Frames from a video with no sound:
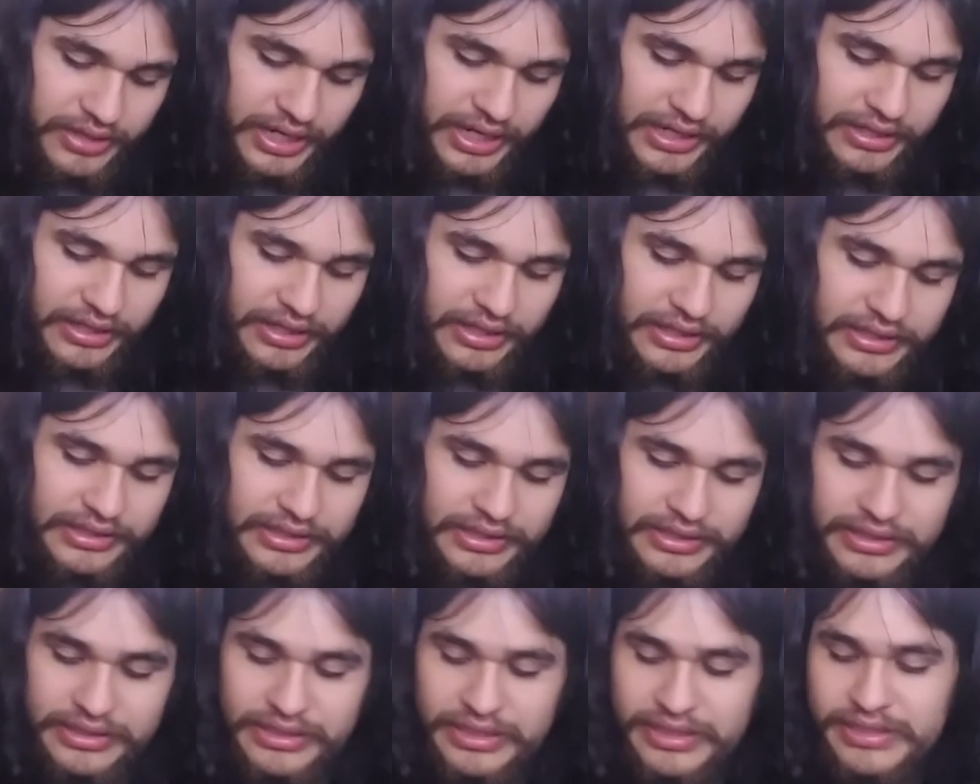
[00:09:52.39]
So I
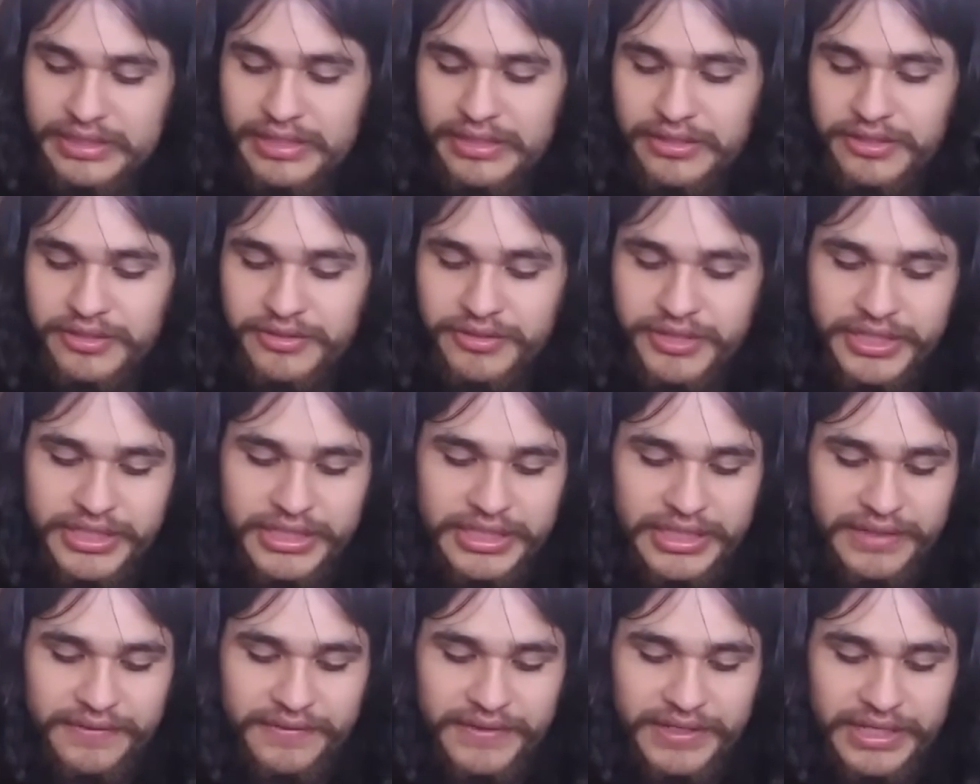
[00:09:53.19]
got this
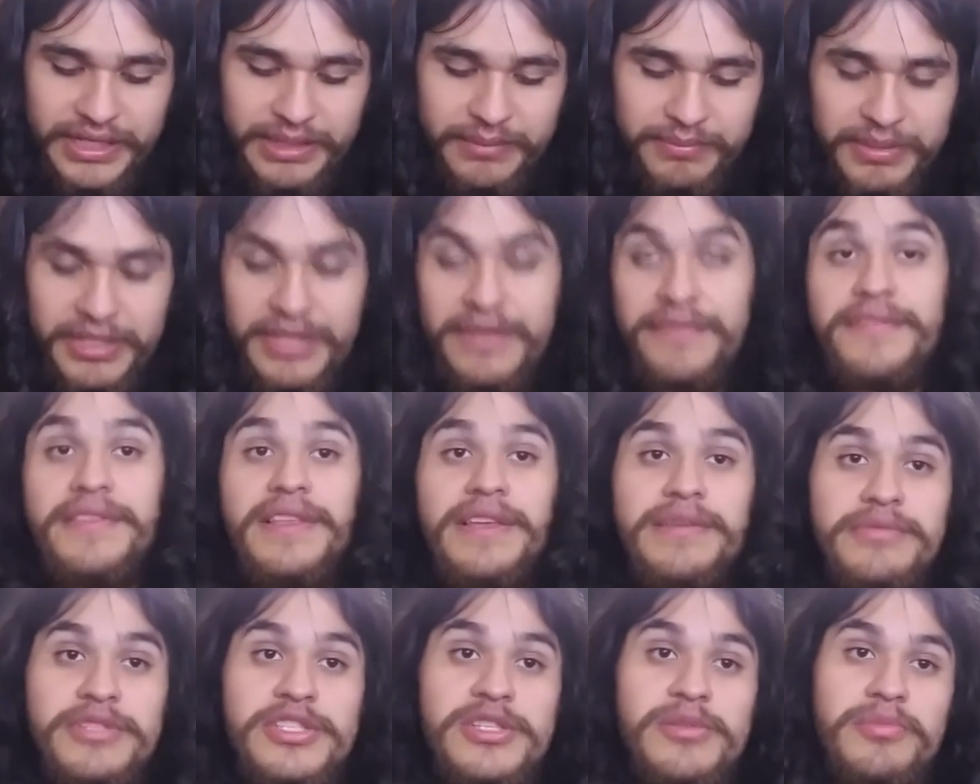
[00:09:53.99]
included DVD. But
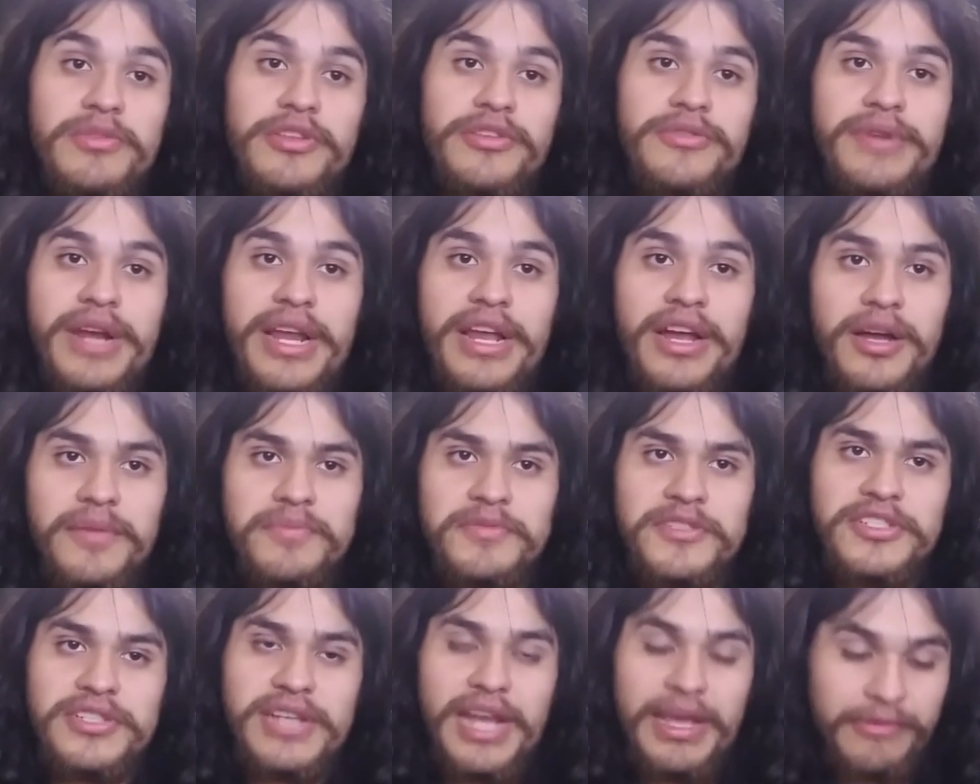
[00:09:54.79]
if it was a
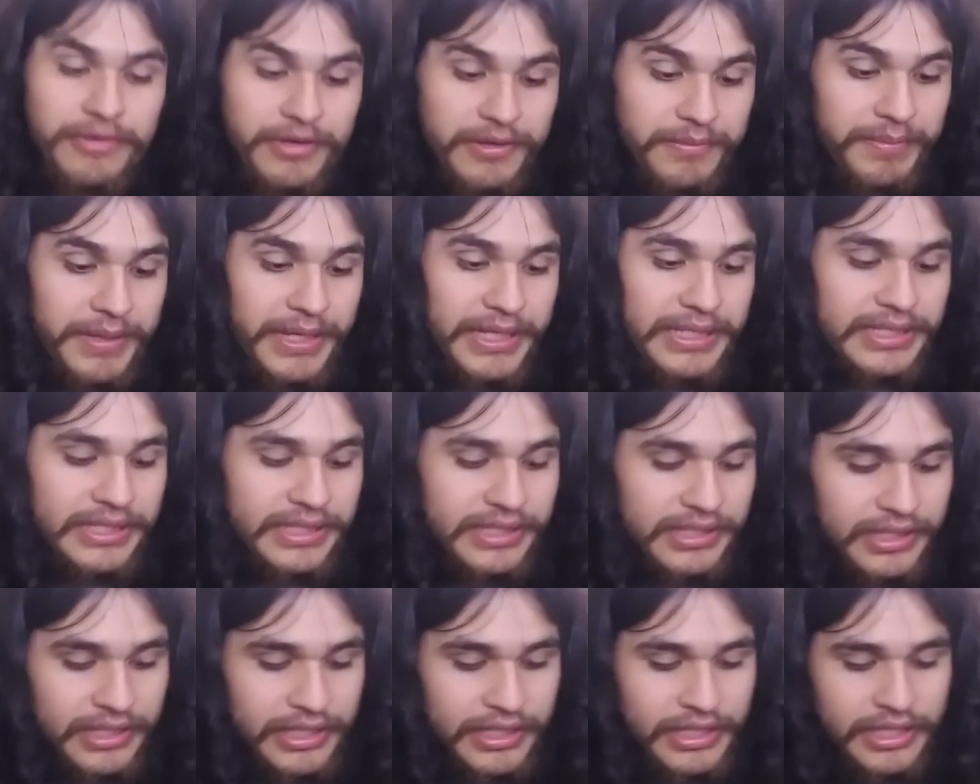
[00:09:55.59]
Blu-ray option, I would have
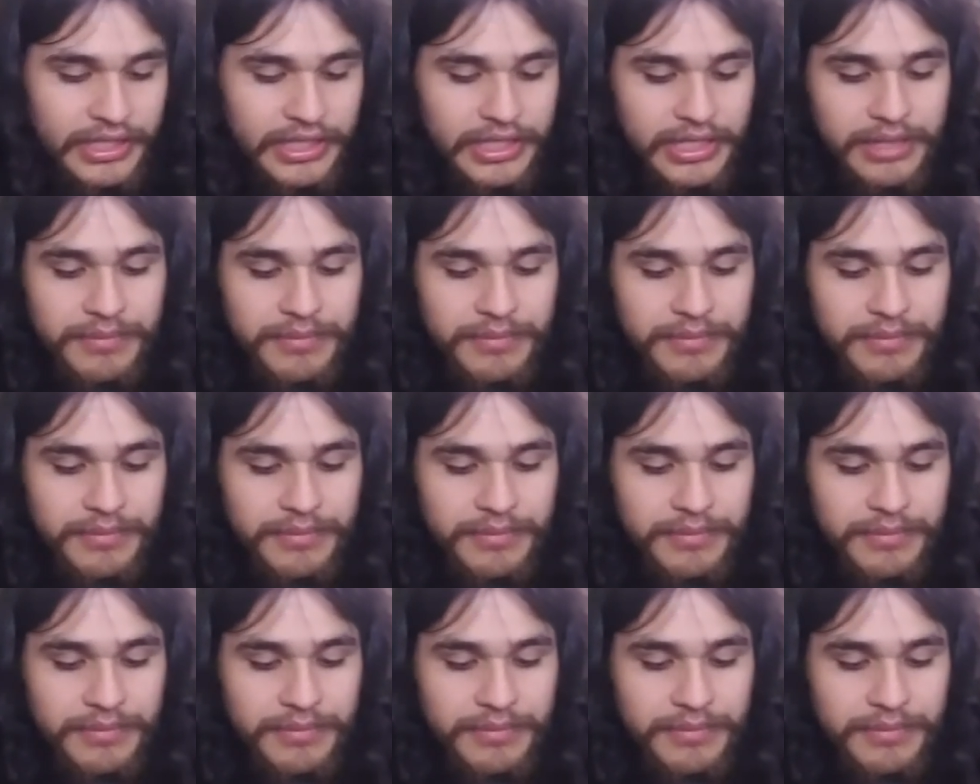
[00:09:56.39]
picked it.